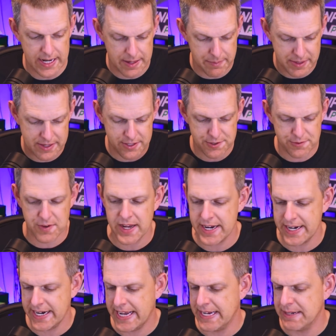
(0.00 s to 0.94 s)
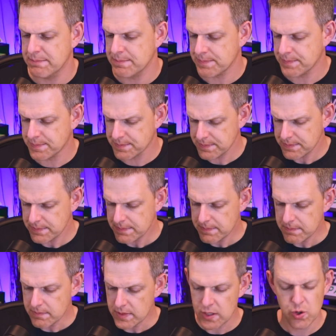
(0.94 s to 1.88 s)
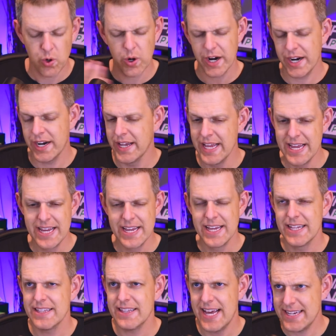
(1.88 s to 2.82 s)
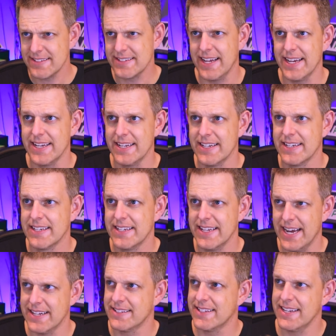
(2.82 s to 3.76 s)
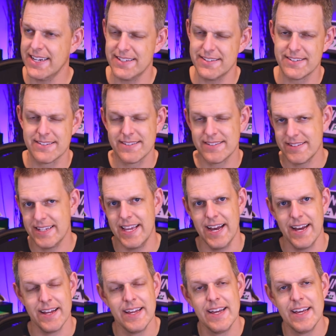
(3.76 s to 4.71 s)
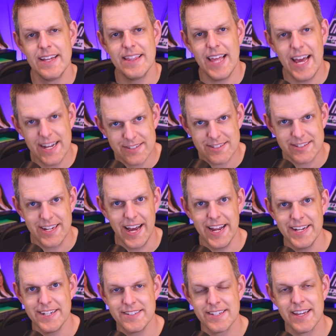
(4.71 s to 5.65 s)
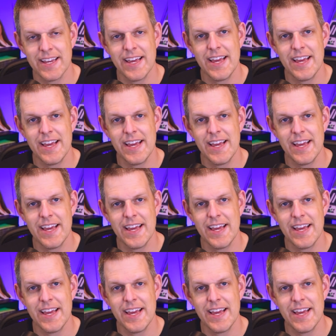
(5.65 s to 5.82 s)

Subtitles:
I mean, this Friday night or last night, last night,